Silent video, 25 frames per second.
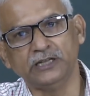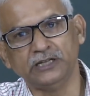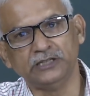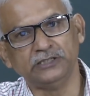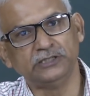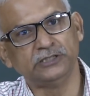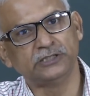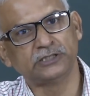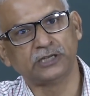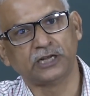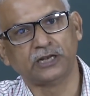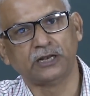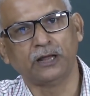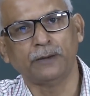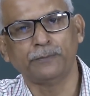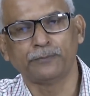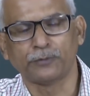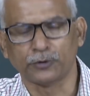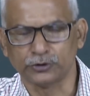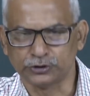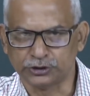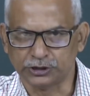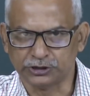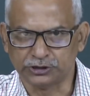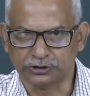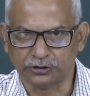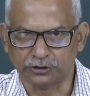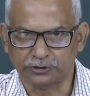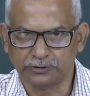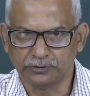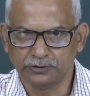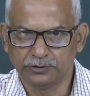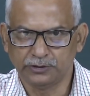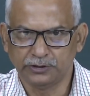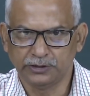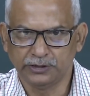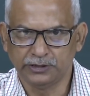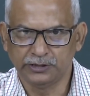inside the processor.
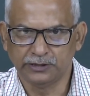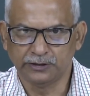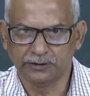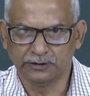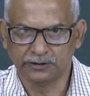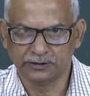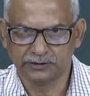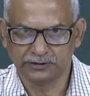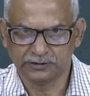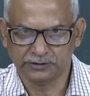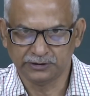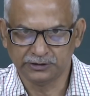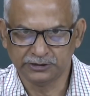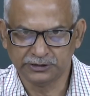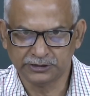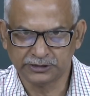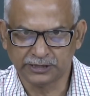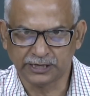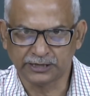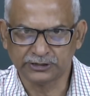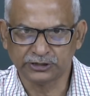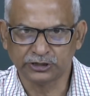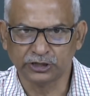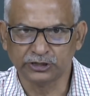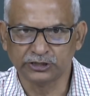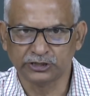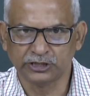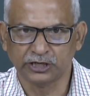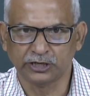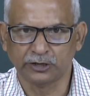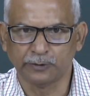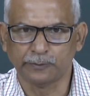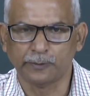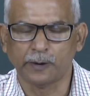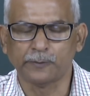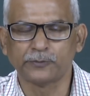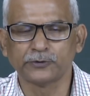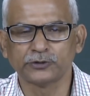In the instruction set
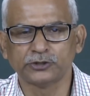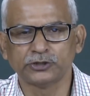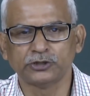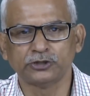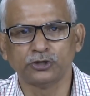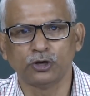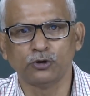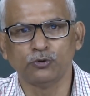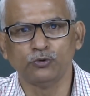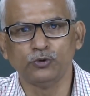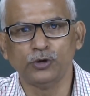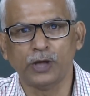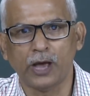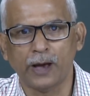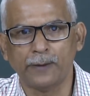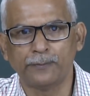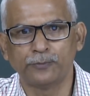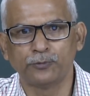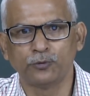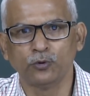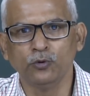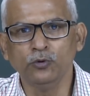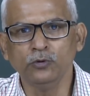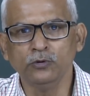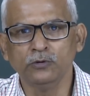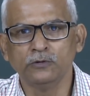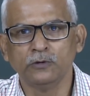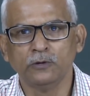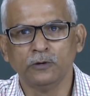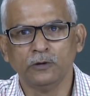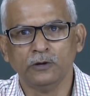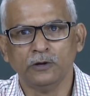of the processor, we have to